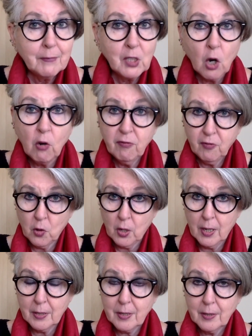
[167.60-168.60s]
go for
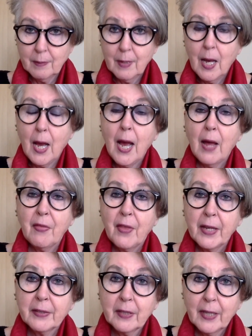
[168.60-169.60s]
it. And
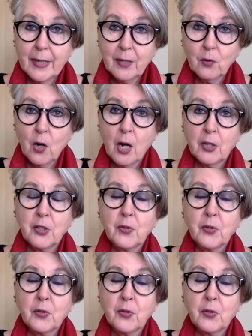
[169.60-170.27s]
then later on,